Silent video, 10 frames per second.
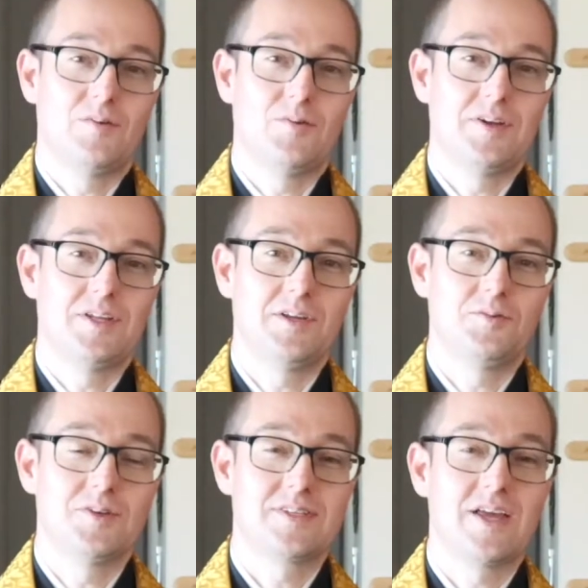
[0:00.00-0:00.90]
when he
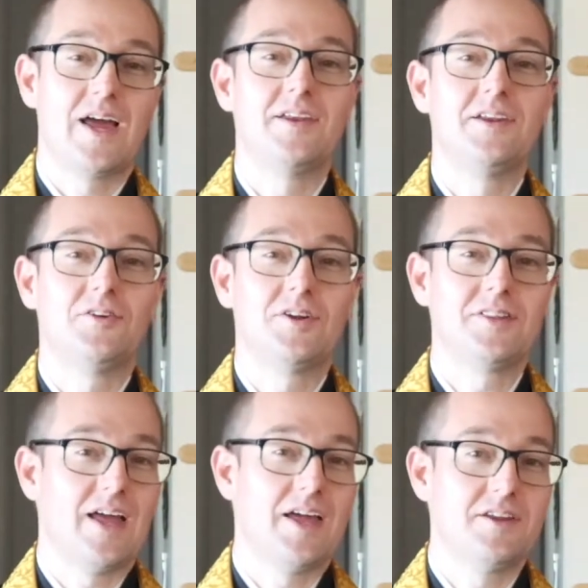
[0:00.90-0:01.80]
was nearing
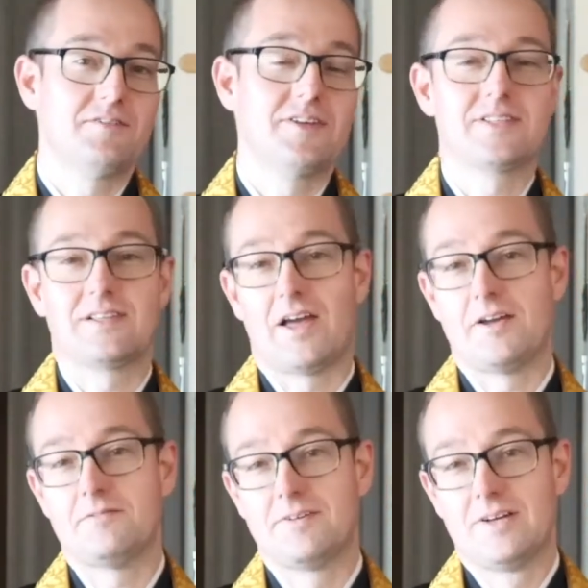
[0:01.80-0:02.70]
the end of his
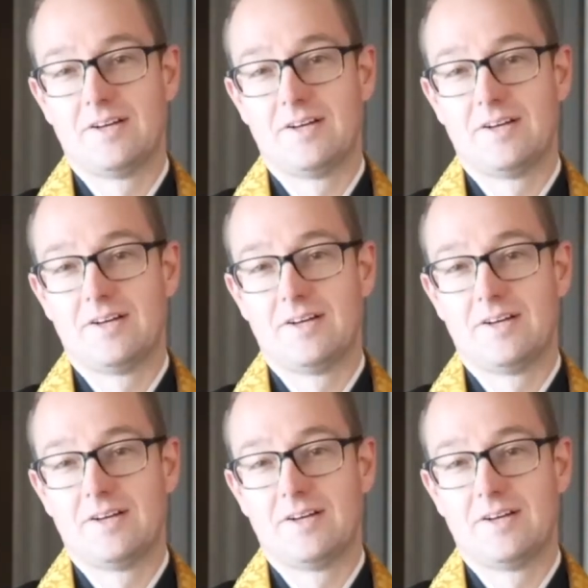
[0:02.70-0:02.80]
life,